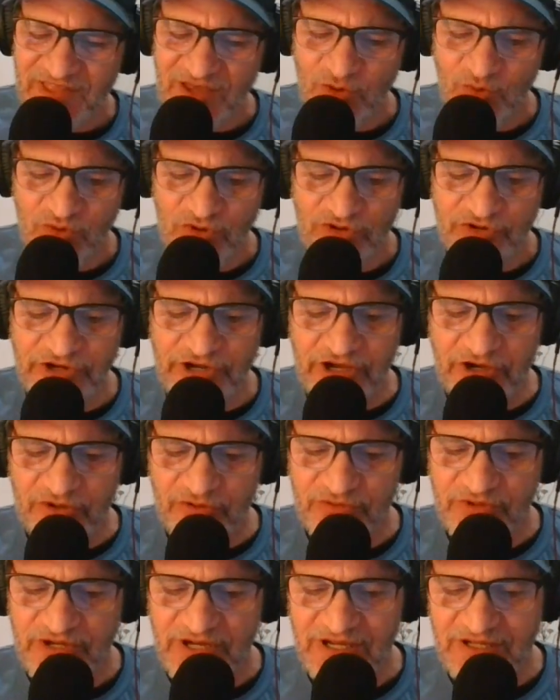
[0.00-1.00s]
they were
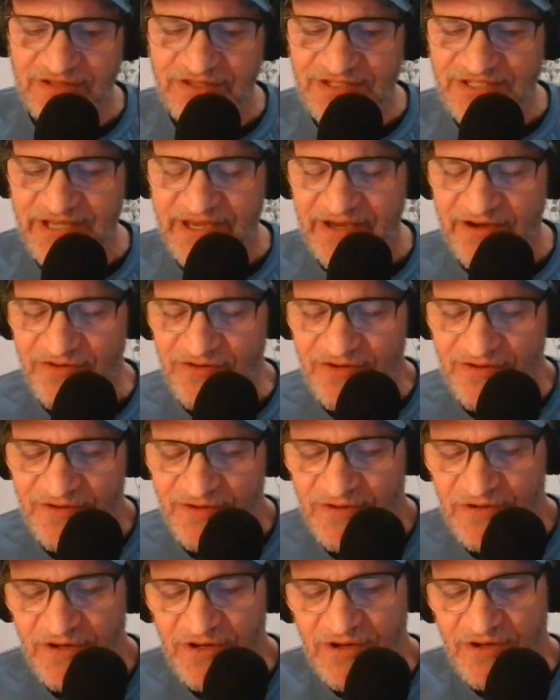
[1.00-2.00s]
known in the town.
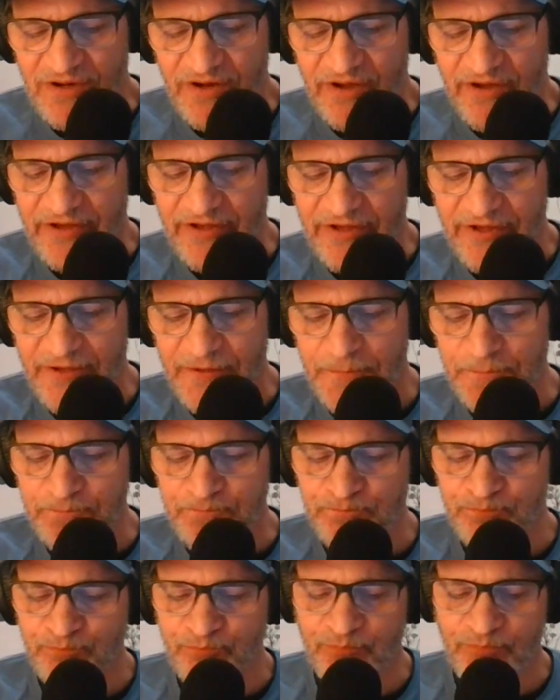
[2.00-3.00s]

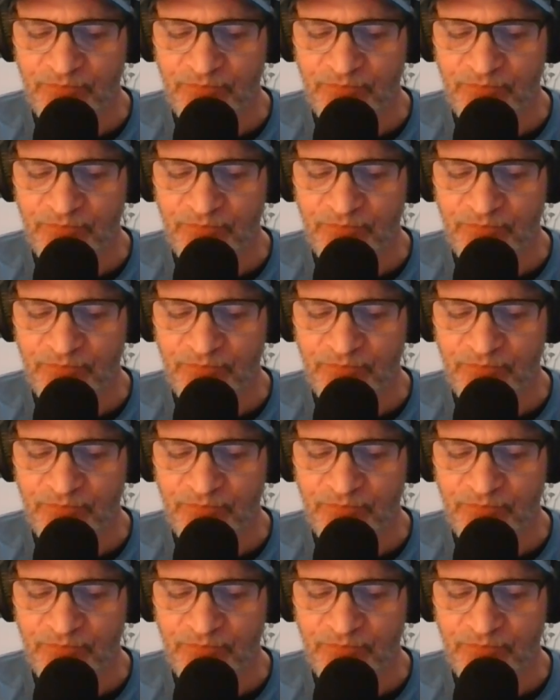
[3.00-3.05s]
I